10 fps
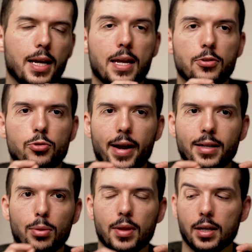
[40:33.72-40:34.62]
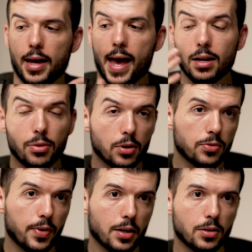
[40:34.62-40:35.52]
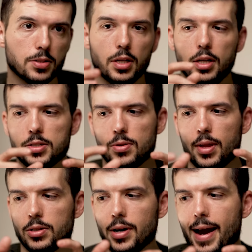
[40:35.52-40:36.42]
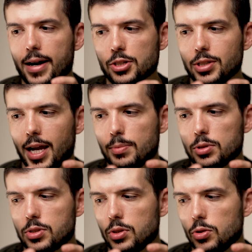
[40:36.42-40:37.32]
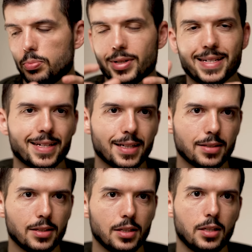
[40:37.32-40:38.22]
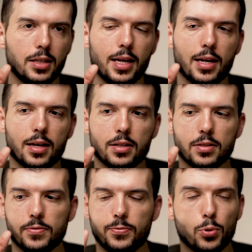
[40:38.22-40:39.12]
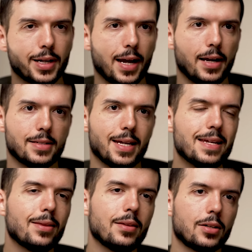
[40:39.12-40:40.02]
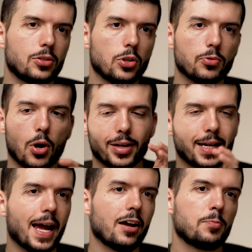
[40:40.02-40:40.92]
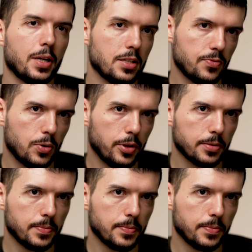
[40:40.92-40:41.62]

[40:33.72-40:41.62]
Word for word: and trying to think ahead of those failures so that you're actually able to predict and forecast anything that could go wrong and have plans for it.